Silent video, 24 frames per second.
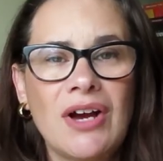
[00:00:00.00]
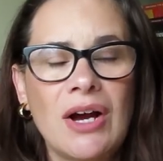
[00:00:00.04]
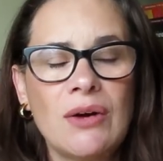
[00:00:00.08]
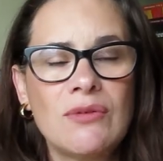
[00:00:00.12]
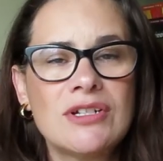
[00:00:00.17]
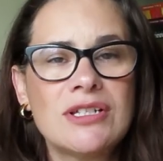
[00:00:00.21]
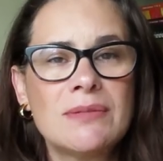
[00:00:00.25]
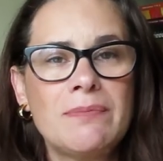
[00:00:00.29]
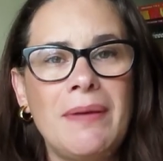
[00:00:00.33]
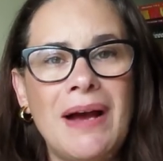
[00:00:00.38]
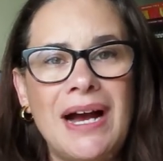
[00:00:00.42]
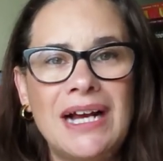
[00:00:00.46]
I
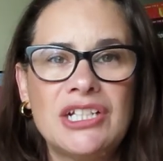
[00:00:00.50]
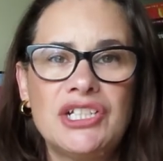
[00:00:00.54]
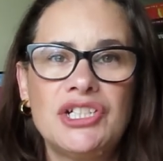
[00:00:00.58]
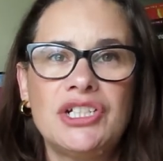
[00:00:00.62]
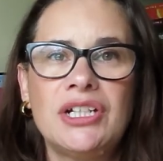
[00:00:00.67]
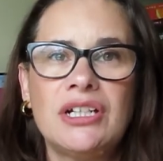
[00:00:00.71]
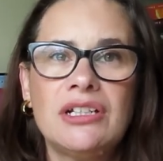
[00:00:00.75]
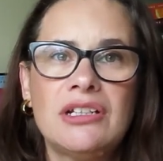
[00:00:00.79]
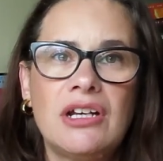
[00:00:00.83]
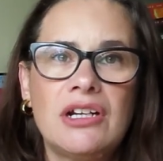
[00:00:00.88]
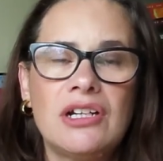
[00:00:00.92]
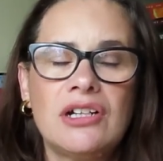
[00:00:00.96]
was
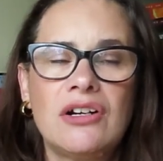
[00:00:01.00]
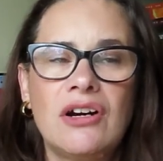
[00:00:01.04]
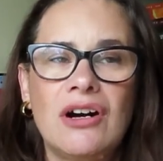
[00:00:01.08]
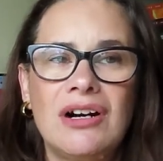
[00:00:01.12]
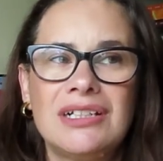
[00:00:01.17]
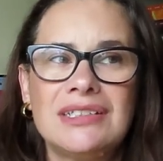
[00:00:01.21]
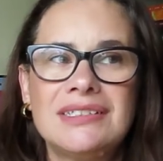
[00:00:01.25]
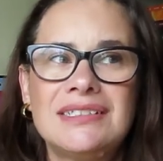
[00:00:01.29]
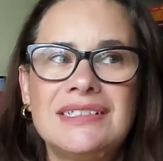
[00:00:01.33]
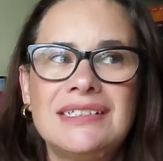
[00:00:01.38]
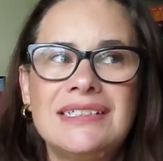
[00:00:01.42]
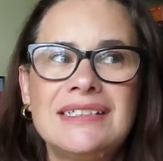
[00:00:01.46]
batching a lot of
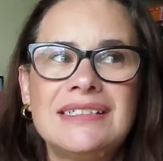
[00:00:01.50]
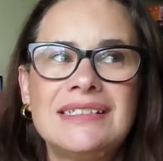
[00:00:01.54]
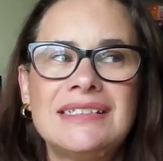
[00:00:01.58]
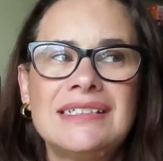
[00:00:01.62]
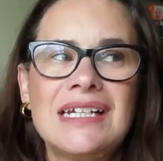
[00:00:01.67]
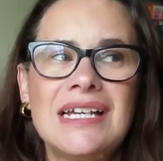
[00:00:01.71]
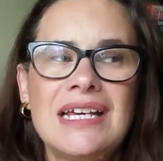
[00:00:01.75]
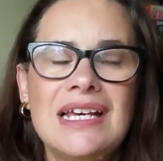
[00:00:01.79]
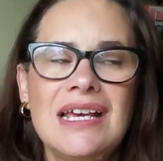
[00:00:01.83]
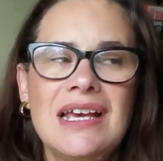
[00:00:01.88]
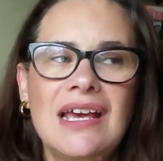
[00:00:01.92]
content